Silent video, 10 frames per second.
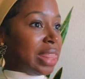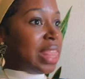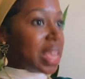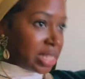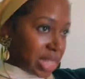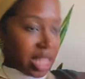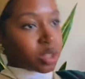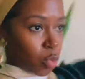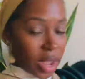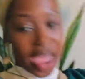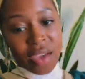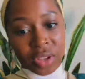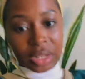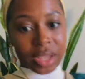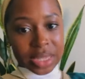this is what
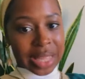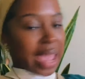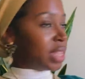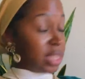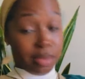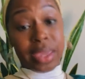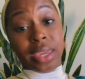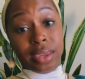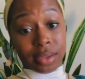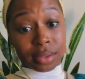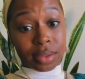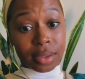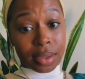heaven looks like to me.